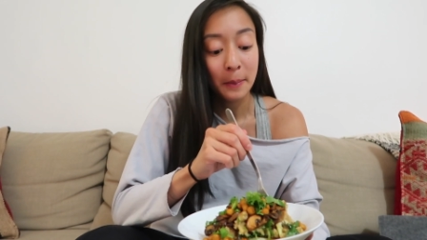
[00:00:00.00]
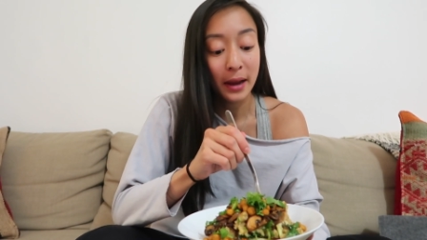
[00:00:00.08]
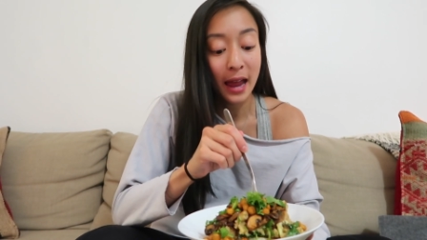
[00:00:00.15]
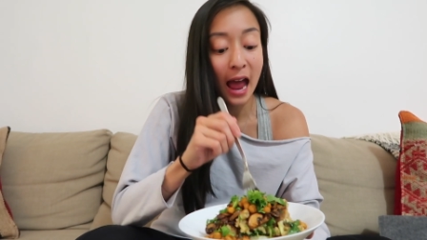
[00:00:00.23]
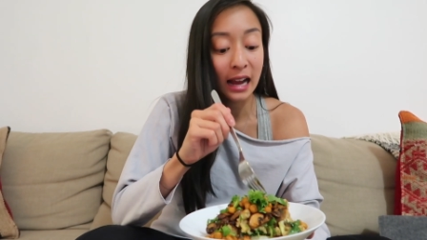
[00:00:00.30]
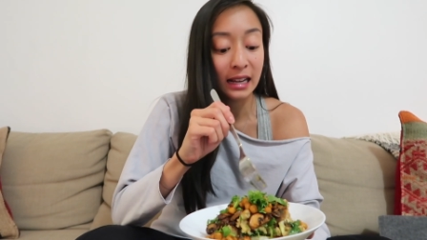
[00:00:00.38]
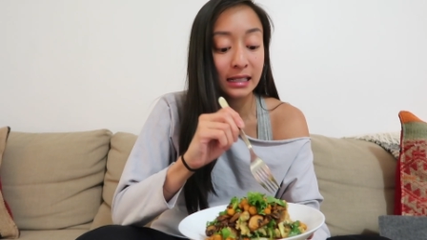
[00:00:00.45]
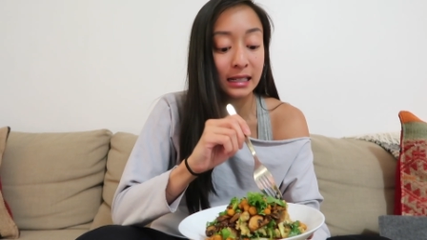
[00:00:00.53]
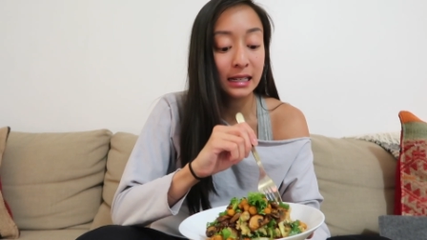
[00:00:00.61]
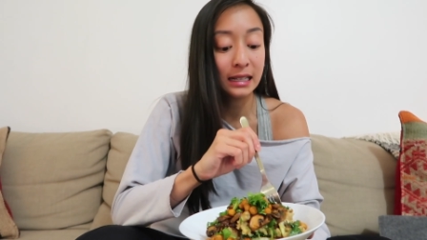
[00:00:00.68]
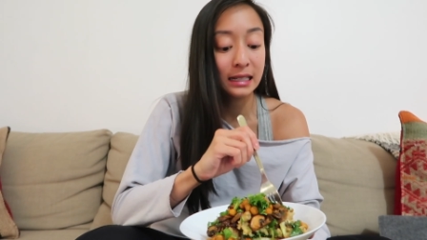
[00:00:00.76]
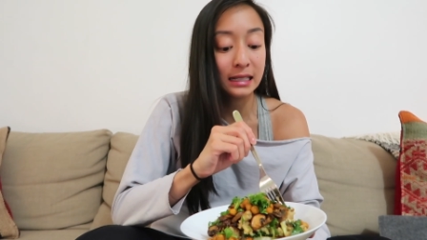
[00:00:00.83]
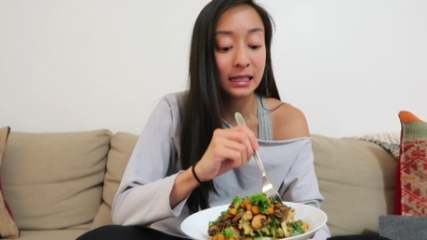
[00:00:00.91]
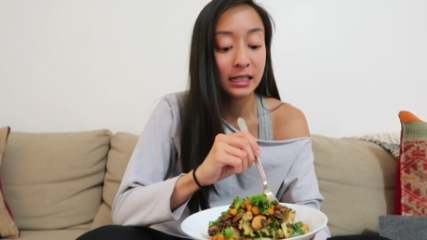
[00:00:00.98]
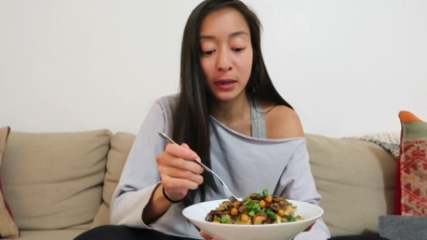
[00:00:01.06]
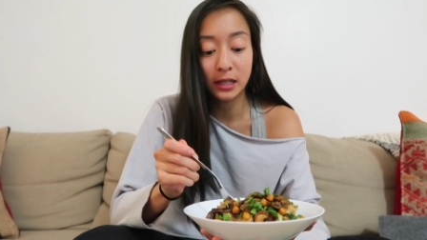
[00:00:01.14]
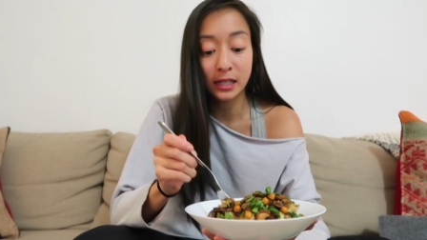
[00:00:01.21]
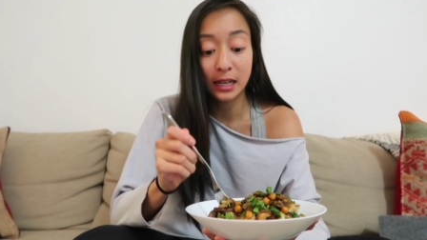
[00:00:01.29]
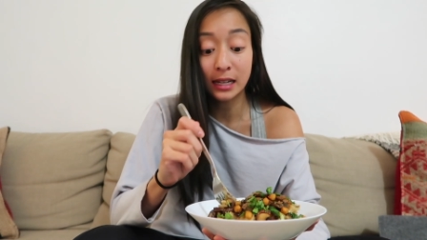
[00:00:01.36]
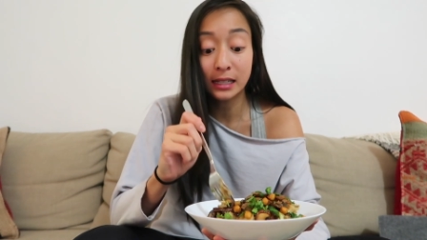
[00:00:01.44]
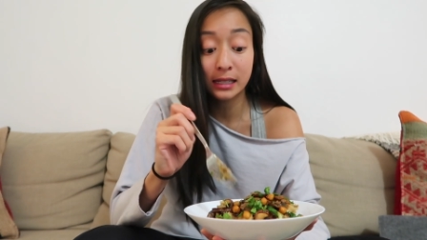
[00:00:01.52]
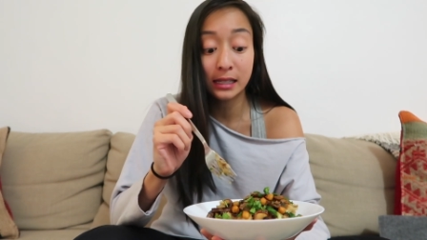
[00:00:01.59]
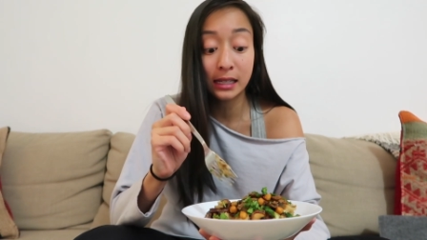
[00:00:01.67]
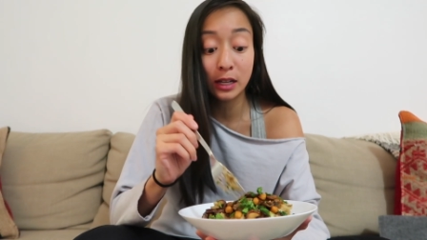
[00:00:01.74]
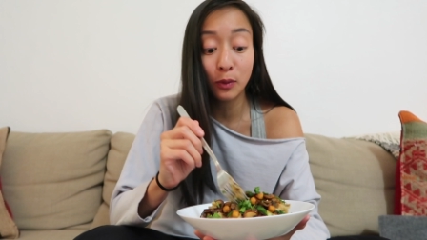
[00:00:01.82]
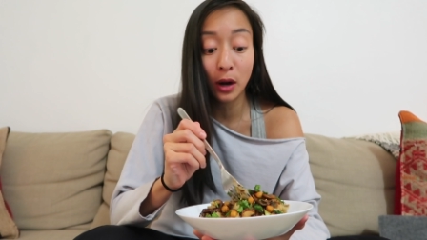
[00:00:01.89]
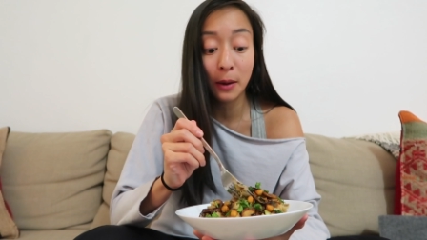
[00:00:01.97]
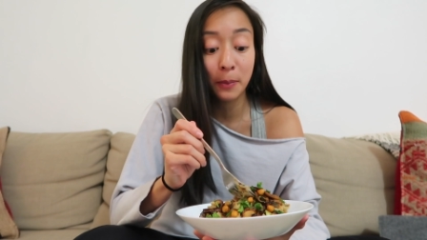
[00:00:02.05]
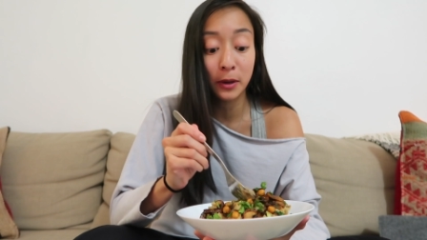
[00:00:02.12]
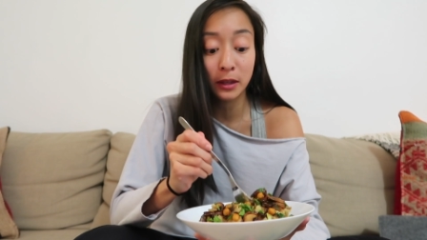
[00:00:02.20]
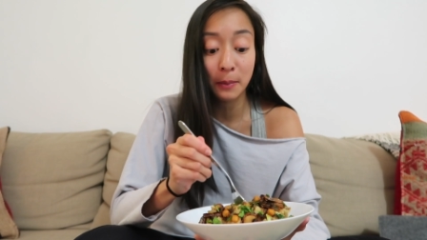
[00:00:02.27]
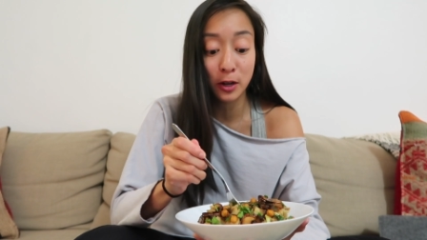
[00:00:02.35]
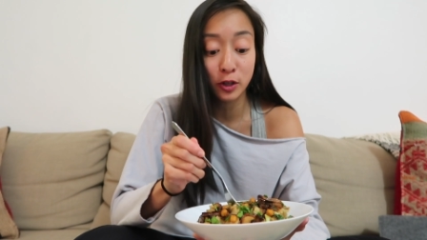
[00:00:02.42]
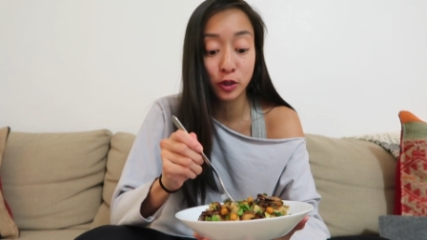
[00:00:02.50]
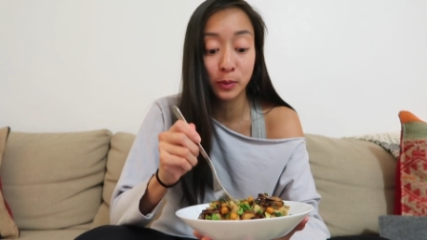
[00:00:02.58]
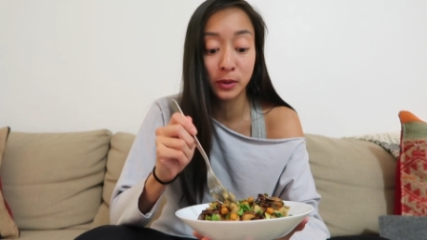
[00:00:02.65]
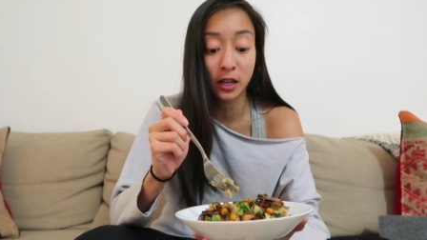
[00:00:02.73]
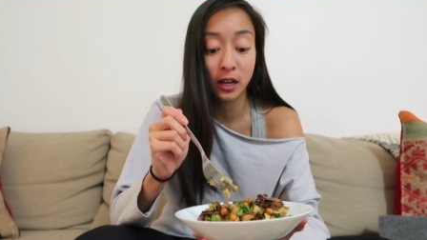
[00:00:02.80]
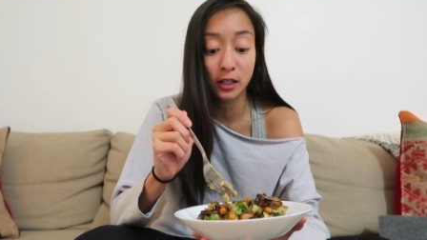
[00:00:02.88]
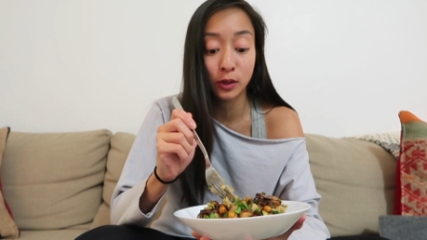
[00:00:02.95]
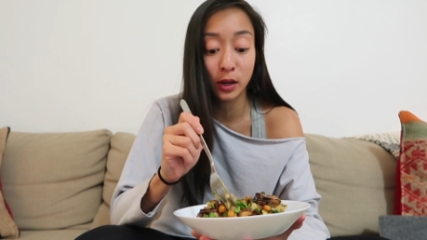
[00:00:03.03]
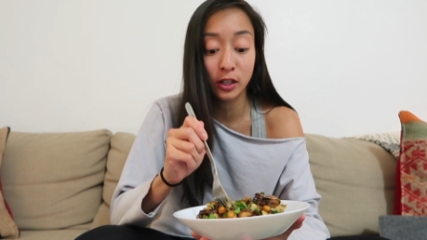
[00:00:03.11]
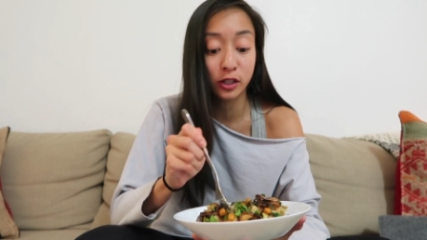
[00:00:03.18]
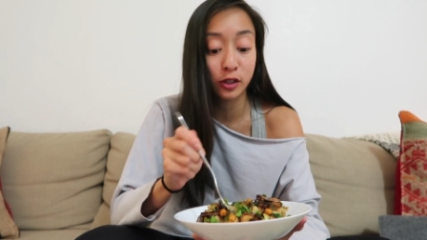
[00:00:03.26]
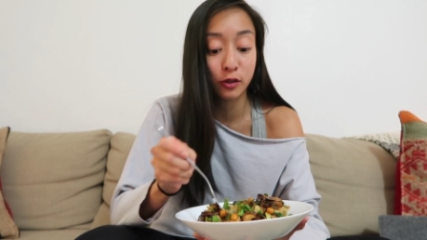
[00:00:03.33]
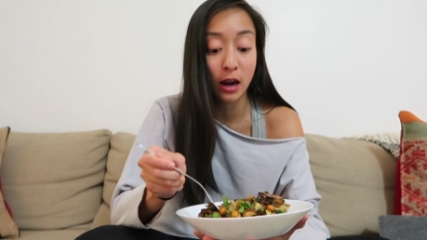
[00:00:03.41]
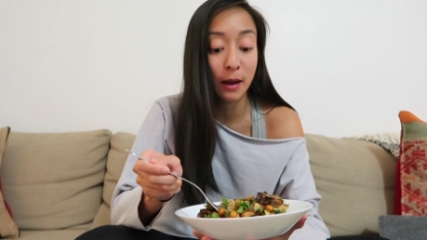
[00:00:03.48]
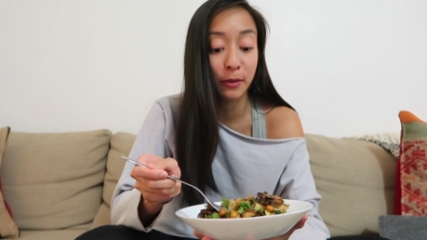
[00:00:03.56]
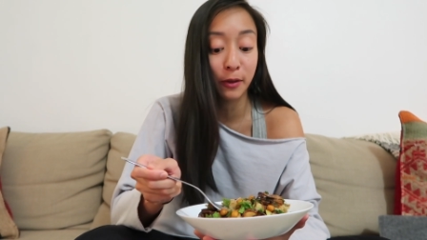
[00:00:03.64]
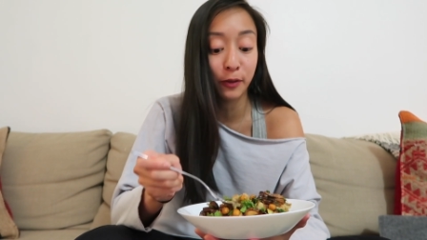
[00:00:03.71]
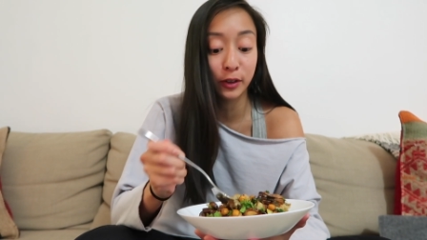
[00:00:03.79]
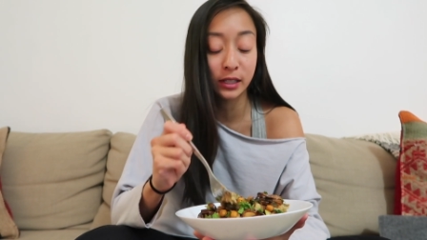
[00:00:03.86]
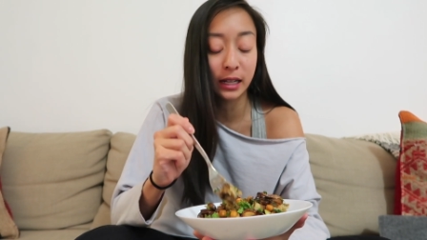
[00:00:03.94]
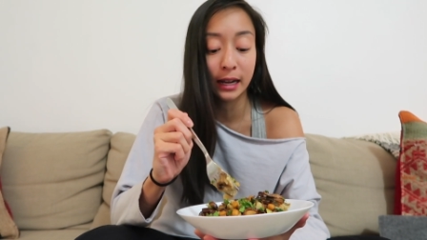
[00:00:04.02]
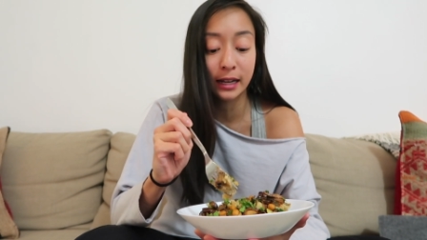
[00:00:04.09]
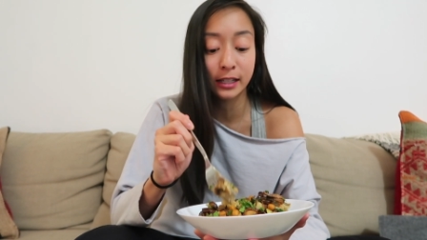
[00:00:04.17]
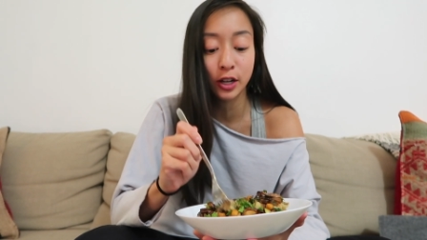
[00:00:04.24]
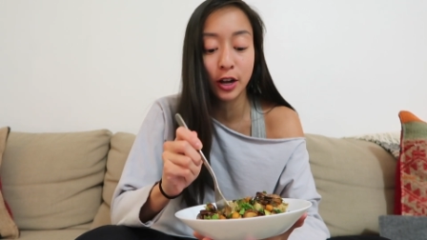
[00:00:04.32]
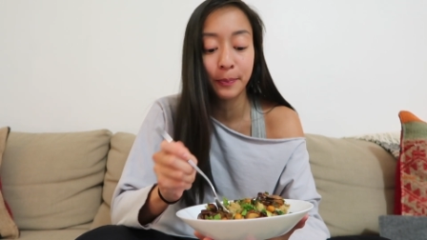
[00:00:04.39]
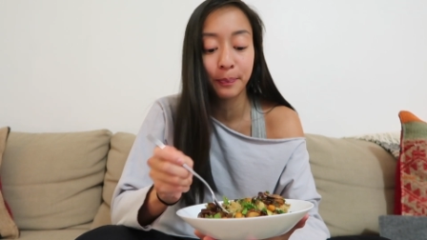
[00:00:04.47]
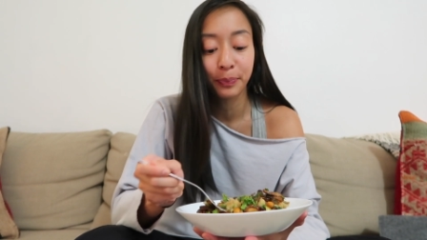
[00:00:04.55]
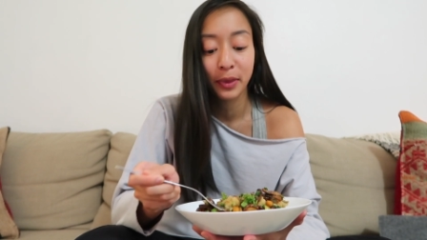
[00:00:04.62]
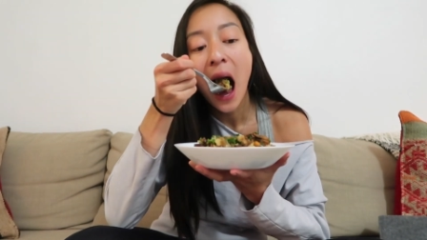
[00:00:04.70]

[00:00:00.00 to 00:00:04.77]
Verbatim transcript: by accident because I didn't see where I put the mushroom sauce. So I just grabbed the first thing I saw.